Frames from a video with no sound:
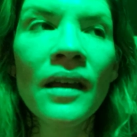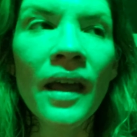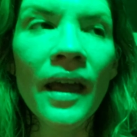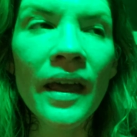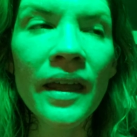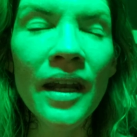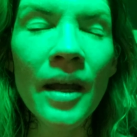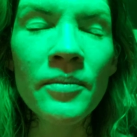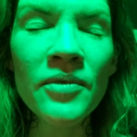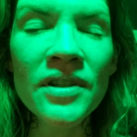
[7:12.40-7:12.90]

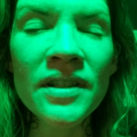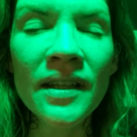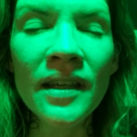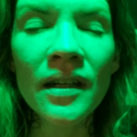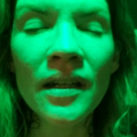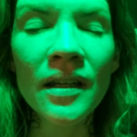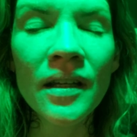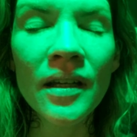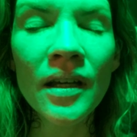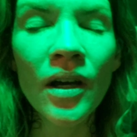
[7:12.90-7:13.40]
And I'm just
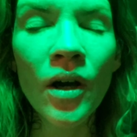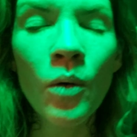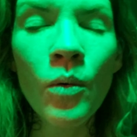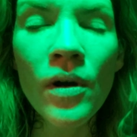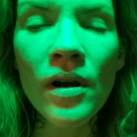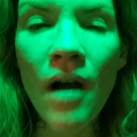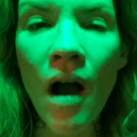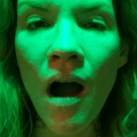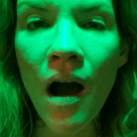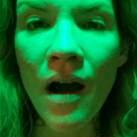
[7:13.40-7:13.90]
gonna
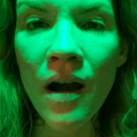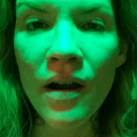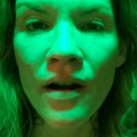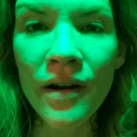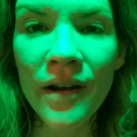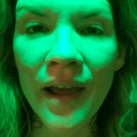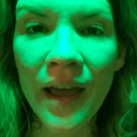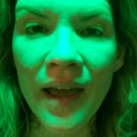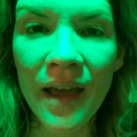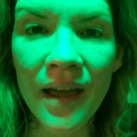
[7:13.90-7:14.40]
work
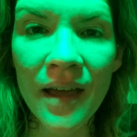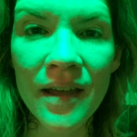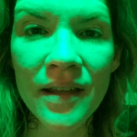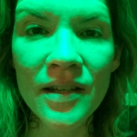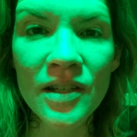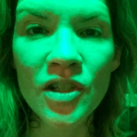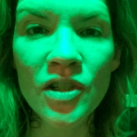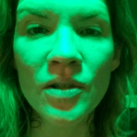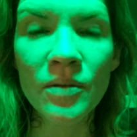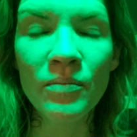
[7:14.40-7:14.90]
hard
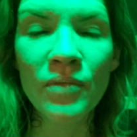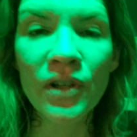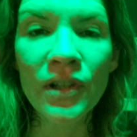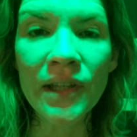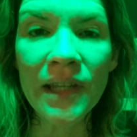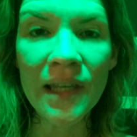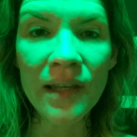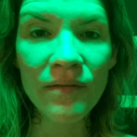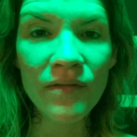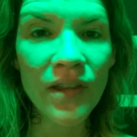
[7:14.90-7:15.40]
and
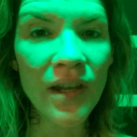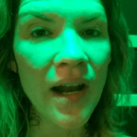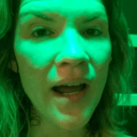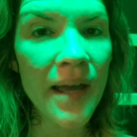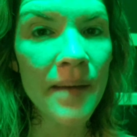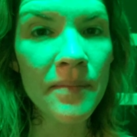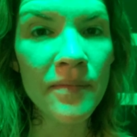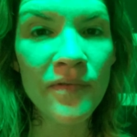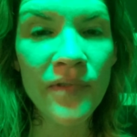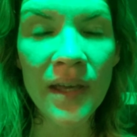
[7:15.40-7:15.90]
believe that
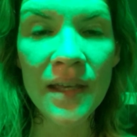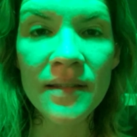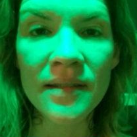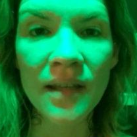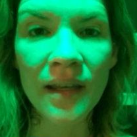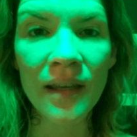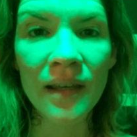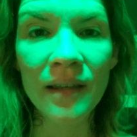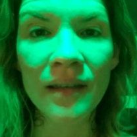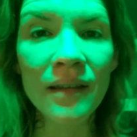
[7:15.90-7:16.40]
I'm
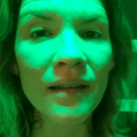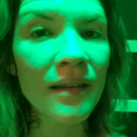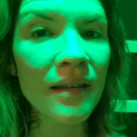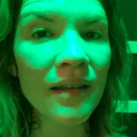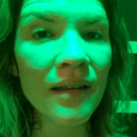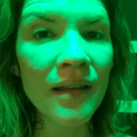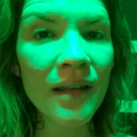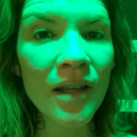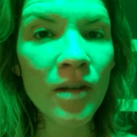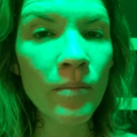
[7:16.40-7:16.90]
facing
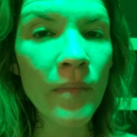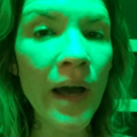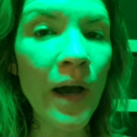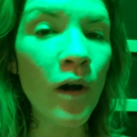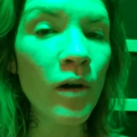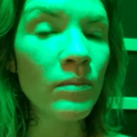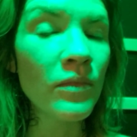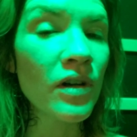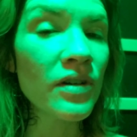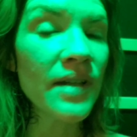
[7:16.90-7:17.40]
my
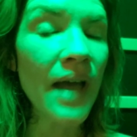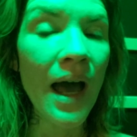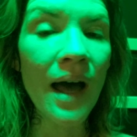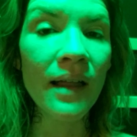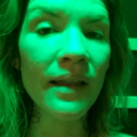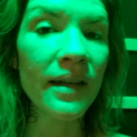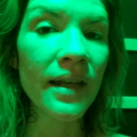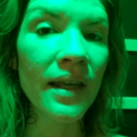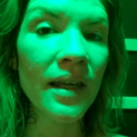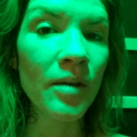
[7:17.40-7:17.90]
own
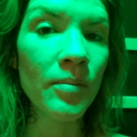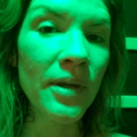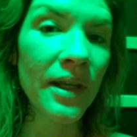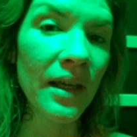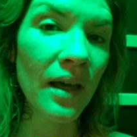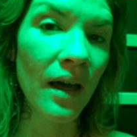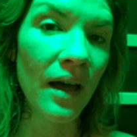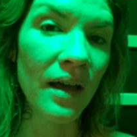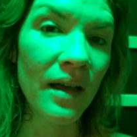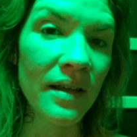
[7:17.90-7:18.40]
mortality,
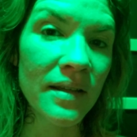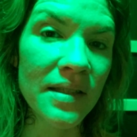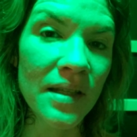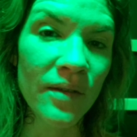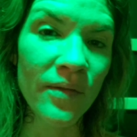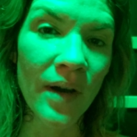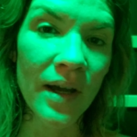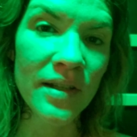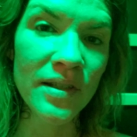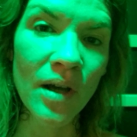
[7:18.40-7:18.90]
because
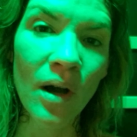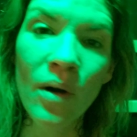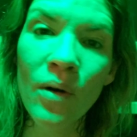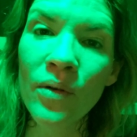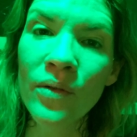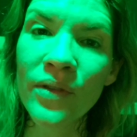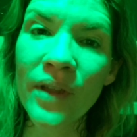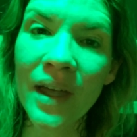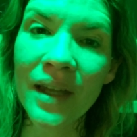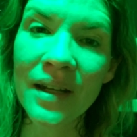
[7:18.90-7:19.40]
if I
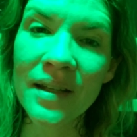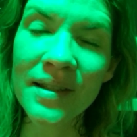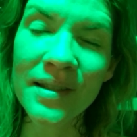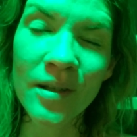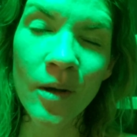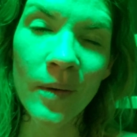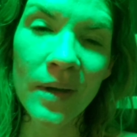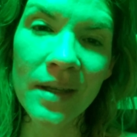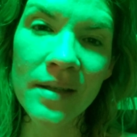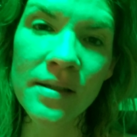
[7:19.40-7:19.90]
don't, then it's
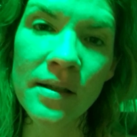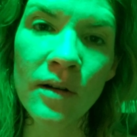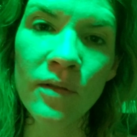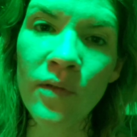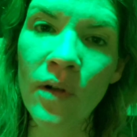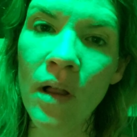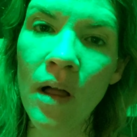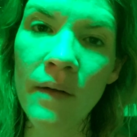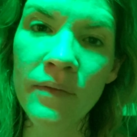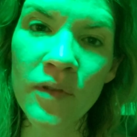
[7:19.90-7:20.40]
so easy to
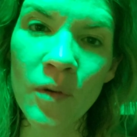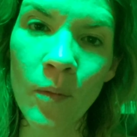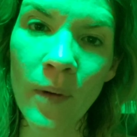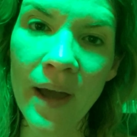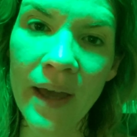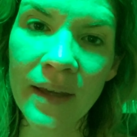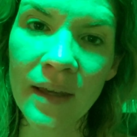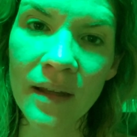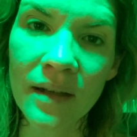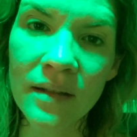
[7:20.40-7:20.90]
fall off the
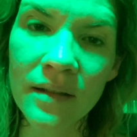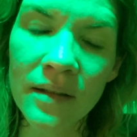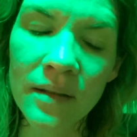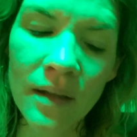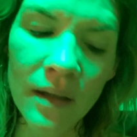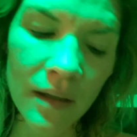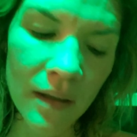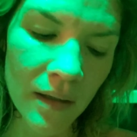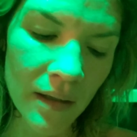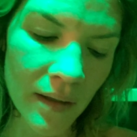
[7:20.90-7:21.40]
wagon,
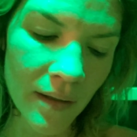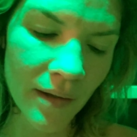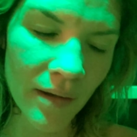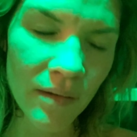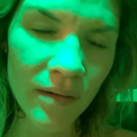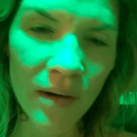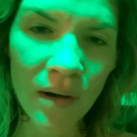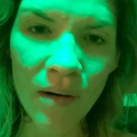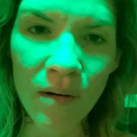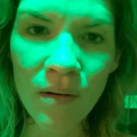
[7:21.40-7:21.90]

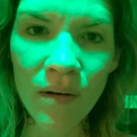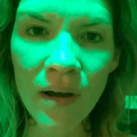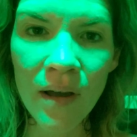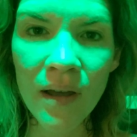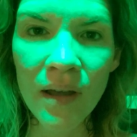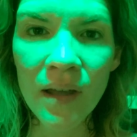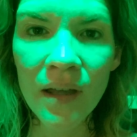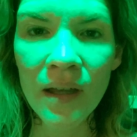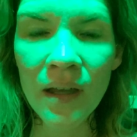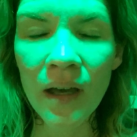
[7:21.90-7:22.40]
you know?
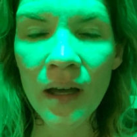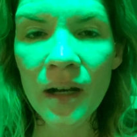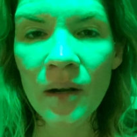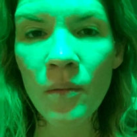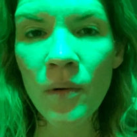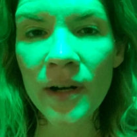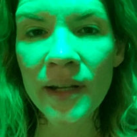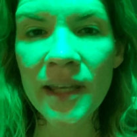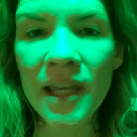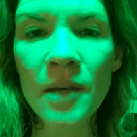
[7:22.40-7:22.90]
And I
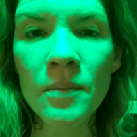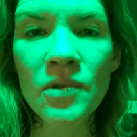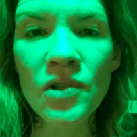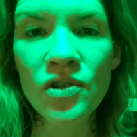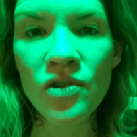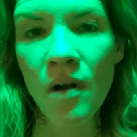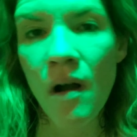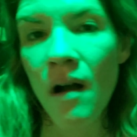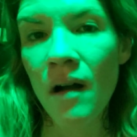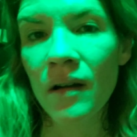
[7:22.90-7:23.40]
want to keep
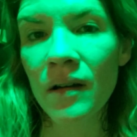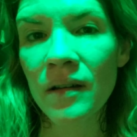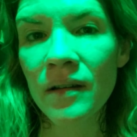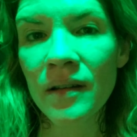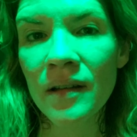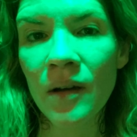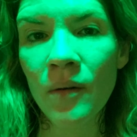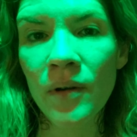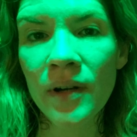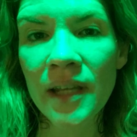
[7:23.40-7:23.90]
strong.
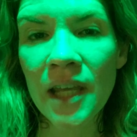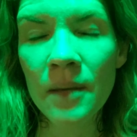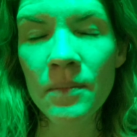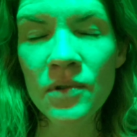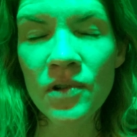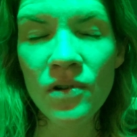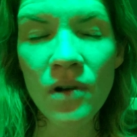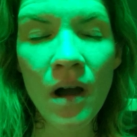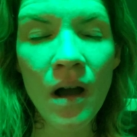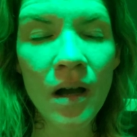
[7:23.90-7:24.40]
I want to keep
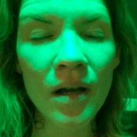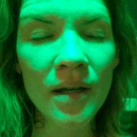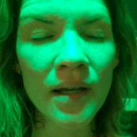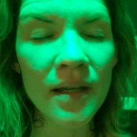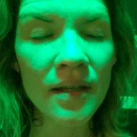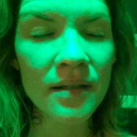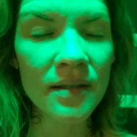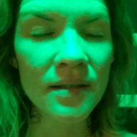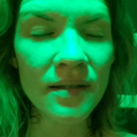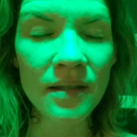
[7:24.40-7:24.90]
strong
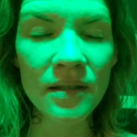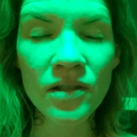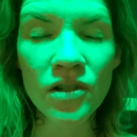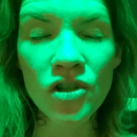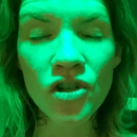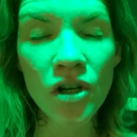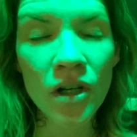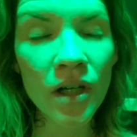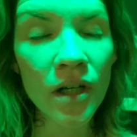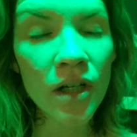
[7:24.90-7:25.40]
because the
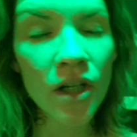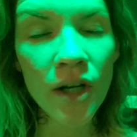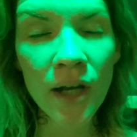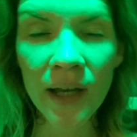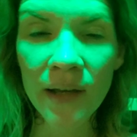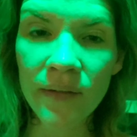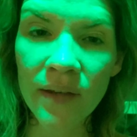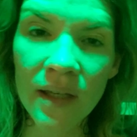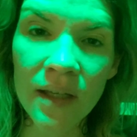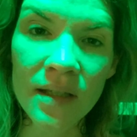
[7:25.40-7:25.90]
sugar
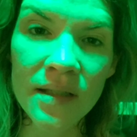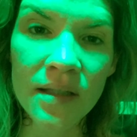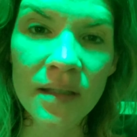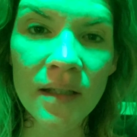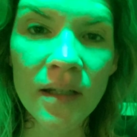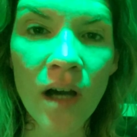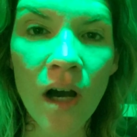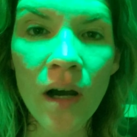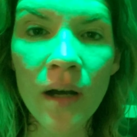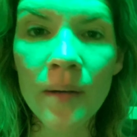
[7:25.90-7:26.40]
cravings and
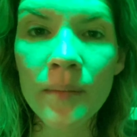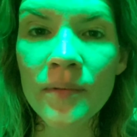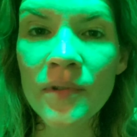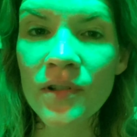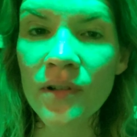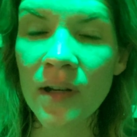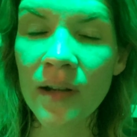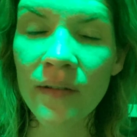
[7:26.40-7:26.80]
the carb